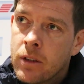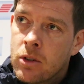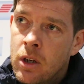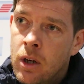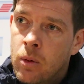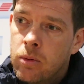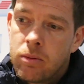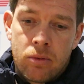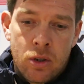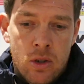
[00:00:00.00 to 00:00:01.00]
So
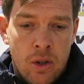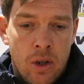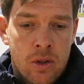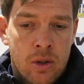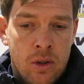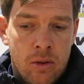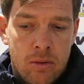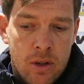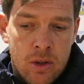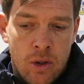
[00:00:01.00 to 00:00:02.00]
it's
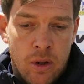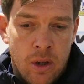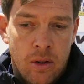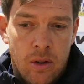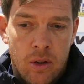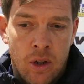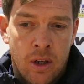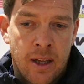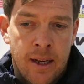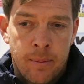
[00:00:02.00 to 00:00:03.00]

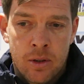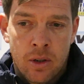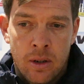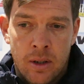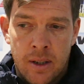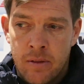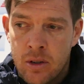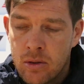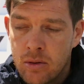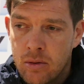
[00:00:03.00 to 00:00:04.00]
another game that's going to give
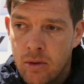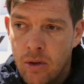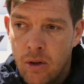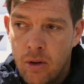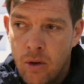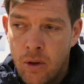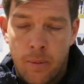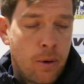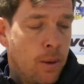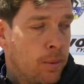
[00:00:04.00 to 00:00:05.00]
us other
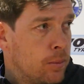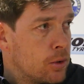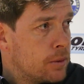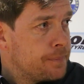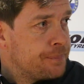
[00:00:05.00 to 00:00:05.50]
problems.